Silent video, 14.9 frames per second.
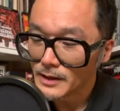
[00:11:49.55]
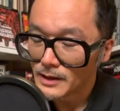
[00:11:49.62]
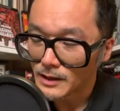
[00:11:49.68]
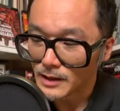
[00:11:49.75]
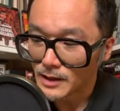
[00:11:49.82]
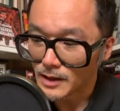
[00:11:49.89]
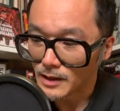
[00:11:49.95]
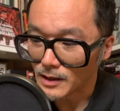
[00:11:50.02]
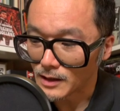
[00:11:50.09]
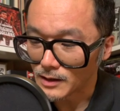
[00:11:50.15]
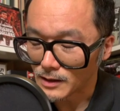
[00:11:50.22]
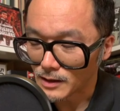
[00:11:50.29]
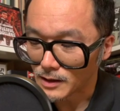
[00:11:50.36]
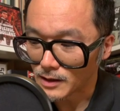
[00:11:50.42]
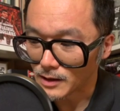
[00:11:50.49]

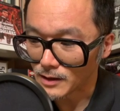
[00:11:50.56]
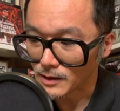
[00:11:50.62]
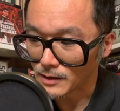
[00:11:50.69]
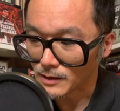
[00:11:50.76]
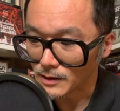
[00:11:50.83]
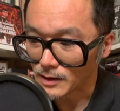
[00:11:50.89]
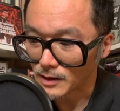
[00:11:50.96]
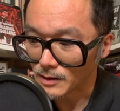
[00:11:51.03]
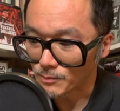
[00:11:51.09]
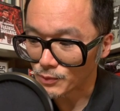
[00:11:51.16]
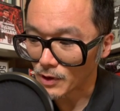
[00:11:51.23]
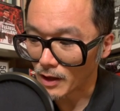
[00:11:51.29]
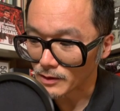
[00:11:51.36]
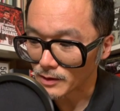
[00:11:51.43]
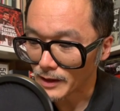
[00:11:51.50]

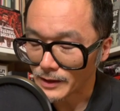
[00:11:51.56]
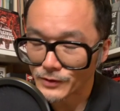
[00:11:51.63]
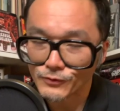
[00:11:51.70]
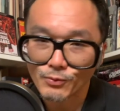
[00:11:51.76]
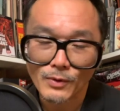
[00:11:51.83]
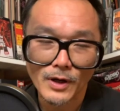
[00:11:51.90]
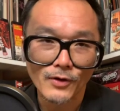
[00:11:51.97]
plot line as well.